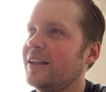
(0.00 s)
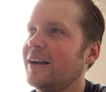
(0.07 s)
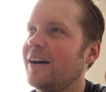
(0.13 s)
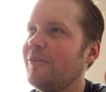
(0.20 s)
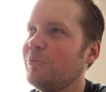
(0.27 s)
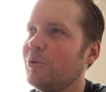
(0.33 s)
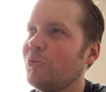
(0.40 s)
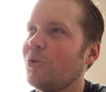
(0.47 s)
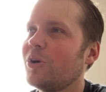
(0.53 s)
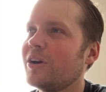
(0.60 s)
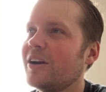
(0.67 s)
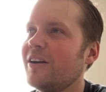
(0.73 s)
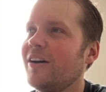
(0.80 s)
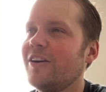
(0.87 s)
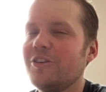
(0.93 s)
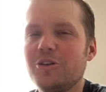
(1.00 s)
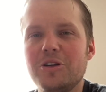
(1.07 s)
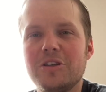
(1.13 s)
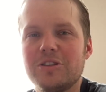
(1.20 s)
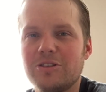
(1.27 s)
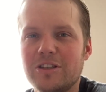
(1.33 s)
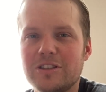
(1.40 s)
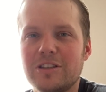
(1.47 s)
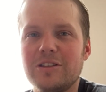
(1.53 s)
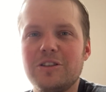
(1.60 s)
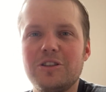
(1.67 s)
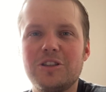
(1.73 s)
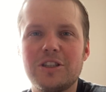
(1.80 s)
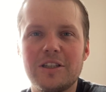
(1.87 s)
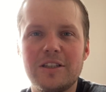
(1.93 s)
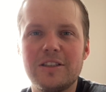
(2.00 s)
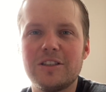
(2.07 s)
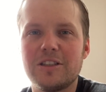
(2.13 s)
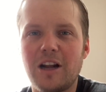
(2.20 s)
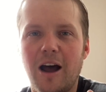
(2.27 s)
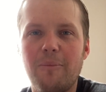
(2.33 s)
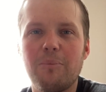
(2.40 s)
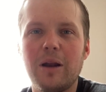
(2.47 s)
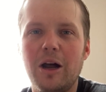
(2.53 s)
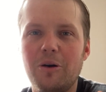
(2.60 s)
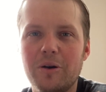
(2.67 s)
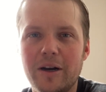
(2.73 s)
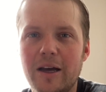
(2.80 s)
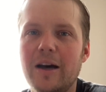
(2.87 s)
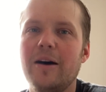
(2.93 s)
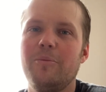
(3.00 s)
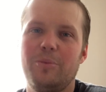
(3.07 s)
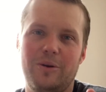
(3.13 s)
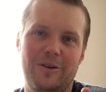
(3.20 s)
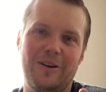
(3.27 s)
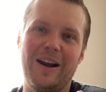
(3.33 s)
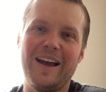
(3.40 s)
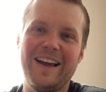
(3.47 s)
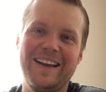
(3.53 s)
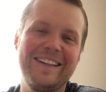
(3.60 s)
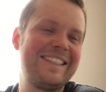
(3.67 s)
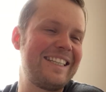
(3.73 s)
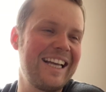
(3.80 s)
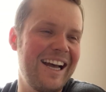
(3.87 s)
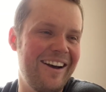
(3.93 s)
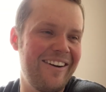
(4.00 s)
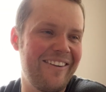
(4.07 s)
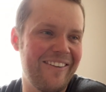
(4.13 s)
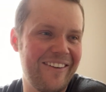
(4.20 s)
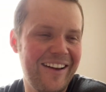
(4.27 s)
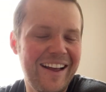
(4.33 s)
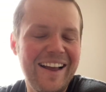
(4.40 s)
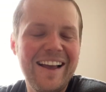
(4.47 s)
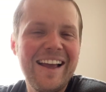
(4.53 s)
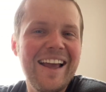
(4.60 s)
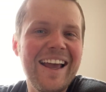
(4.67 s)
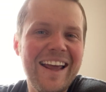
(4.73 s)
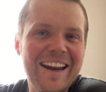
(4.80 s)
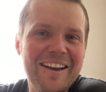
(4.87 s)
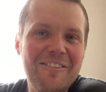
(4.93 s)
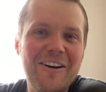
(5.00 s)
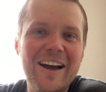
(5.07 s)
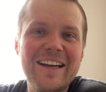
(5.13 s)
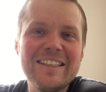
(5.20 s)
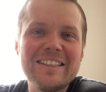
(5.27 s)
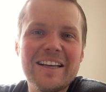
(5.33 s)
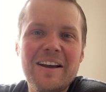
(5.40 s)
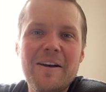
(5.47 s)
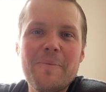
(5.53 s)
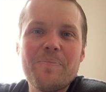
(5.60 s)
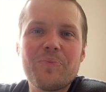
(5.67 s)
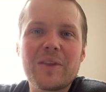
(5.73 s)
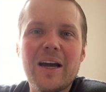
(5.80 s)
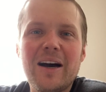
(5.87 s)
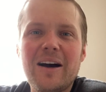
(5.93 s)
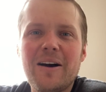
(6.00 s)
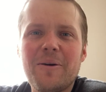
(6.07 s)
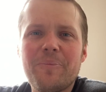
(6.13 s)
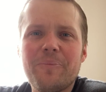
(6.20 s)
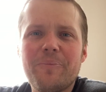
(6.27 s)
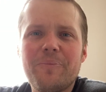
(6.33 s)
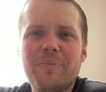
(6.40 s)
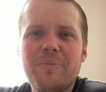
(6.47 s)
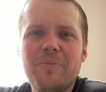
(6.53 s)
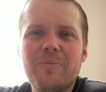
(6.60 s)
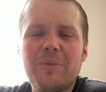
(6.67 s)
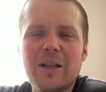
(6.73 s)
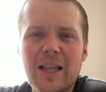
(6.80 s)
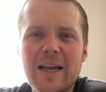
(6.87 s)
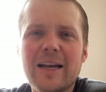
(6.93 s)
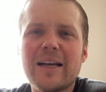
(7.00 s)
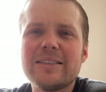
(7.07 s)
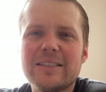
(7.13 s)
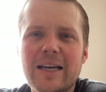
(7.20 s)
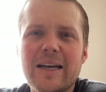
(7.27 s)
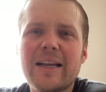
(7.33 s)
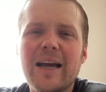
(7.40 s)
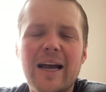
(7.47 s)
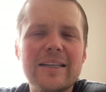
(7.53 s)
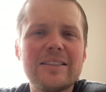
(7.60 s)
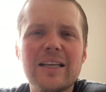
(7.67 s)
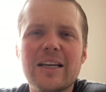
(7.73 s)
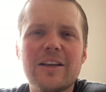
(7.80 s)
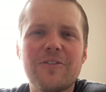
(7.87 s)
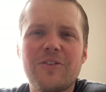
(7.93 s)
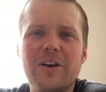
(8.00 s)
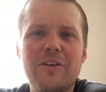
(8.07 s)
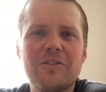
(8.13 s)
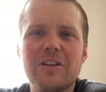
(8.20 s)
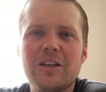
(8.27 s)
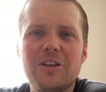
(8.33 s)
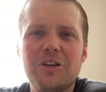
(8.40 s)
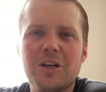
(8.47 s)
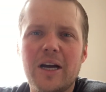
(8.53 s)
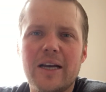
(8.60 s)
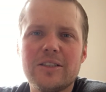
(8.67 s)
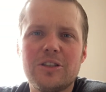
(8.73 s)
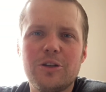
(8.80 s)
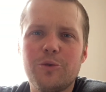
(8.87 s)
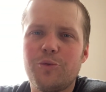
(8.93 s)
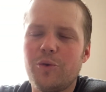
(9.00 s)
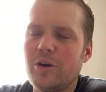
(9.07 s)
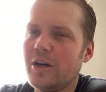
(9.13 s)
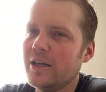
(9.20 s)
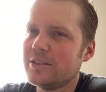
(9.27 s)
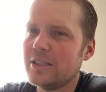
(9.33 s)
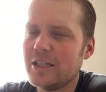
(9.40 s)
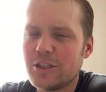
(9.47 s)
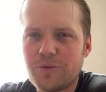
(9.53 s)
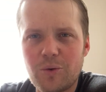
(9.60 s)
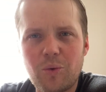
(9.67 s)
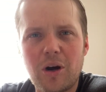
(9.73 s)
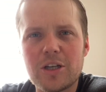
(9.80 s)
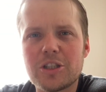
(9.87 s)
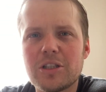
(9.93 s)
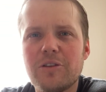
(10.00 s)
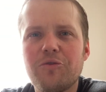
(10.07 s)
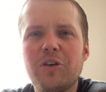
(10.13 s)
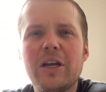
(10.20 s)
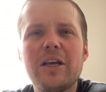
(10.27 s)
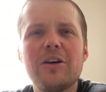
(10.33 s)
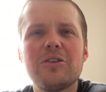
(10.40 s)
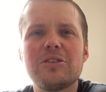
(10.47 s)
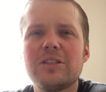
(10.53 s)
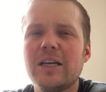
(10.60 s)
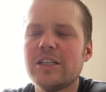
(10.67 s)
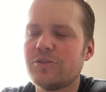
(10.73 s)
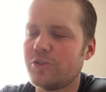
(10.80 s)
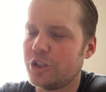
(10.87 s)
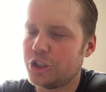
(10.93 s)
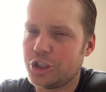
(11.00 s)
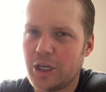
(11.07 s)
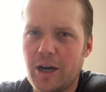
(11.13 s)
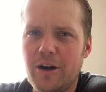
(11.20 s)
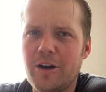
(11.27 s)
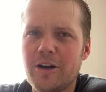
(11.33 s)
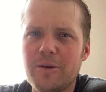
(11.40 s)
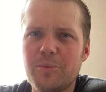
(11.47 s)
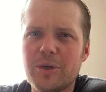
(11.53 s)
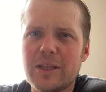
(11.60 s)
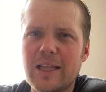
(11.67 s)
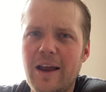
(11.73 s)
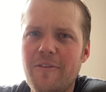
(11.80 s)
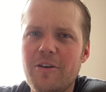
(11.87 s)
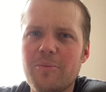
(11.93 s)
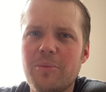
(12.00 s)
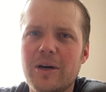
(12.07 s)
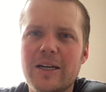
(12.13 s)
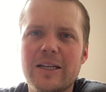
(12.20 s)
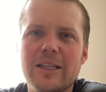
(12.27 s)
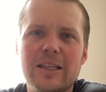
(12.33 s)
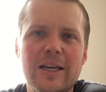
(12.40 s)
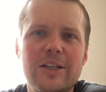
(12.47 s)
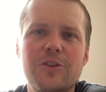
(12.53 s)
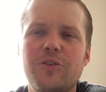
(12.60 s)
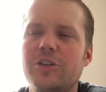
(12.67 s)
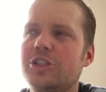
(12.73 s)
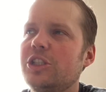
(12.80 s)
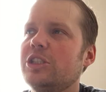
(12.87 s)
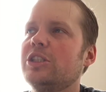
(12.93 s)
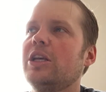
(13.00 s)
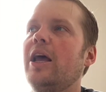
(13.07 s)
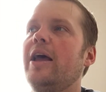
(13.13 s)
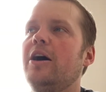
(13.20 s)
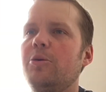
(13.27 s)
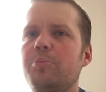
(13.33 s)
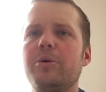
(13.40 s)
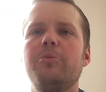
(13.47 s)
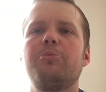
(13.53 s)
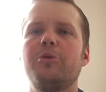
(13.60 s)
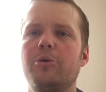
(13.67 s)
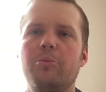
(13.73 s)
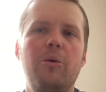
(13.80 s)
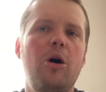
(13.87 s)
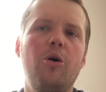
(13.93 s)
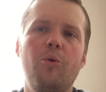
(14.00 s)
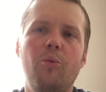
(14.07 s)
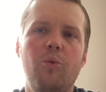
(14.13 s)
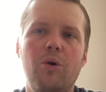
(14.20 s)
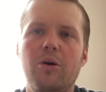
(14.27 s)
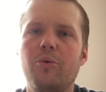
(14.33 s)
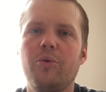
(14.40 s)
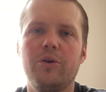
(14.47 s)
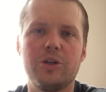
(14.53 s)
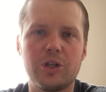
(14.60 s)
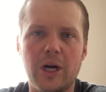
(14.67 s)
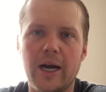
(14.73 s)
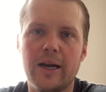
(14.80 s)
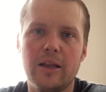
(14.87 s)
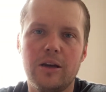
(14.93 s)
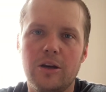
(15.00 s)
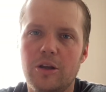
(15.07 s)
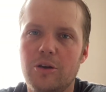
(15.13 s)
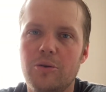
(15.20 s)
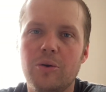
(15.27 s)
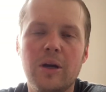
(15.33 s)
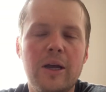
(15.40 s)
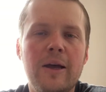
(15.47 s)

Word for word: that I've been working on, New Year's resolution, stop blowing up, all right? So, anyways, um, but like I said, guys, thank you for everything you guys do for us. Thanks for watching the videos. Thanks for sharing them with everybody. Thanks for just helping promote what we're trying to do.